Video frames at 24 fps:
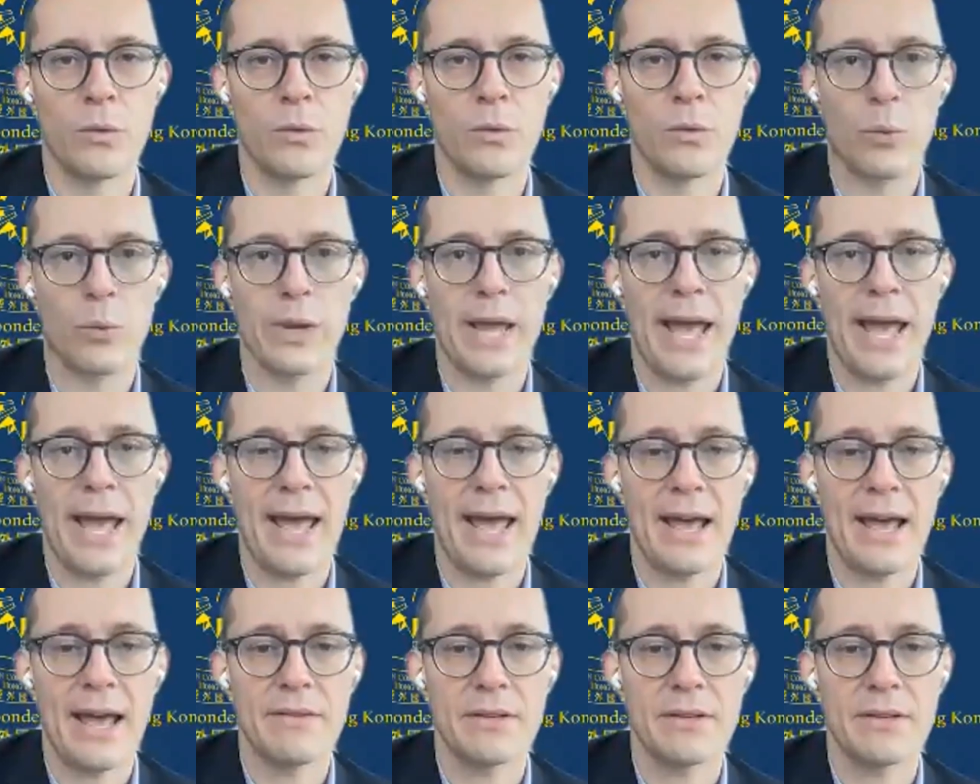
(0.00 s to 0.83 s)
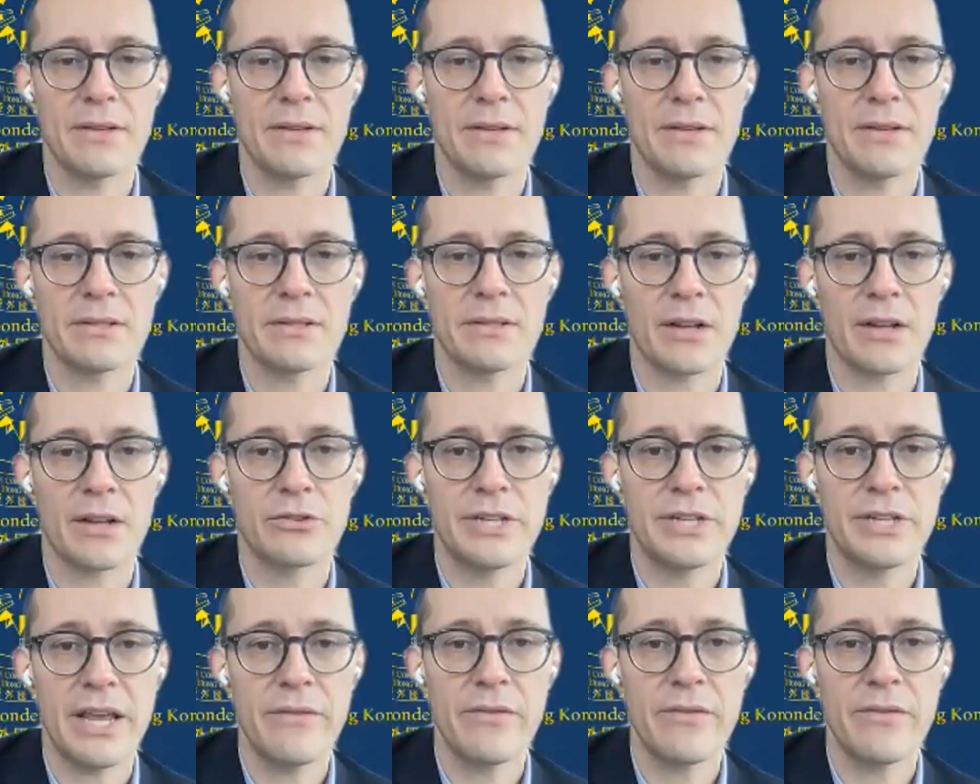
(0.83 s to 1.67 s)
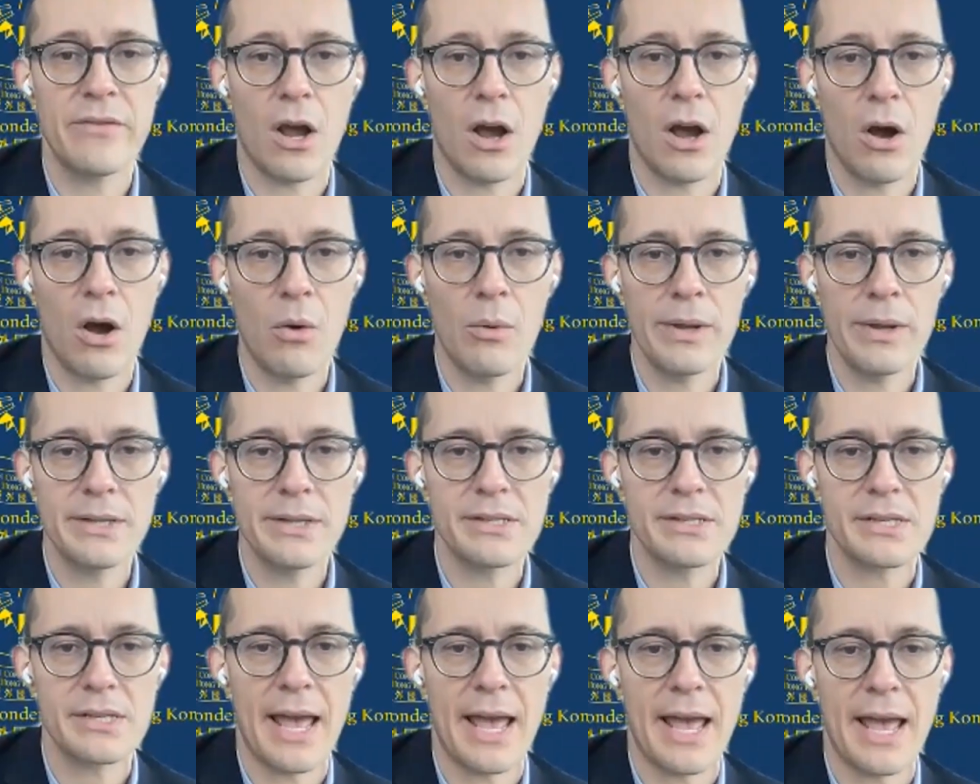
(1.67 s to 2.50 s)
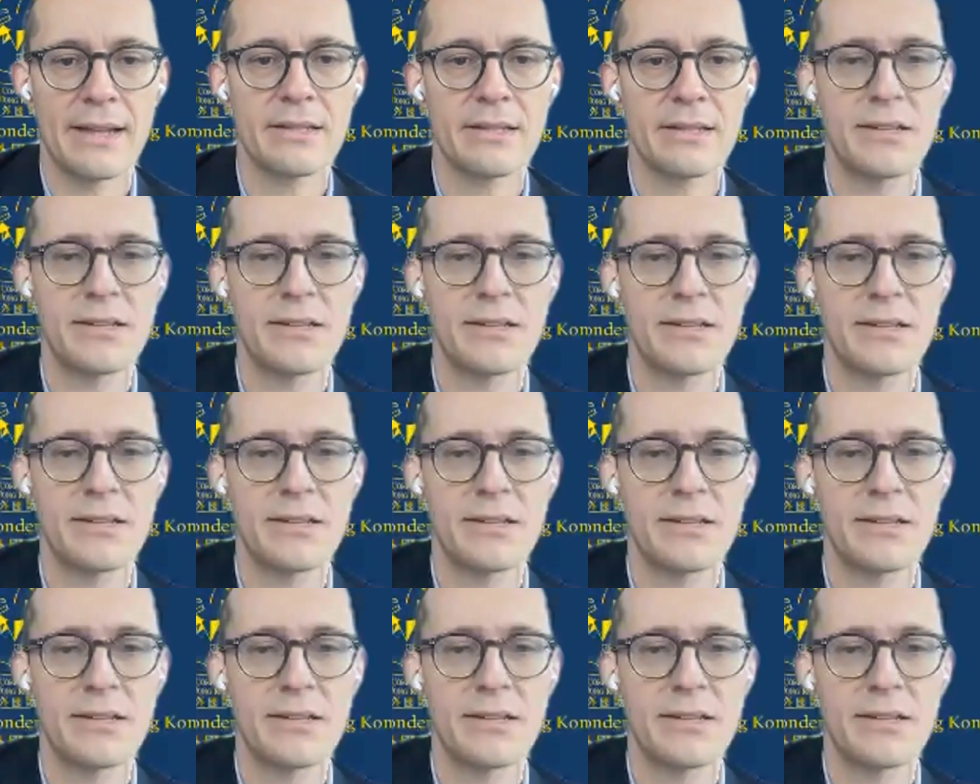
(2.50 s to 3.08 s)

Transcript: We have Dr. David Owens and Dr.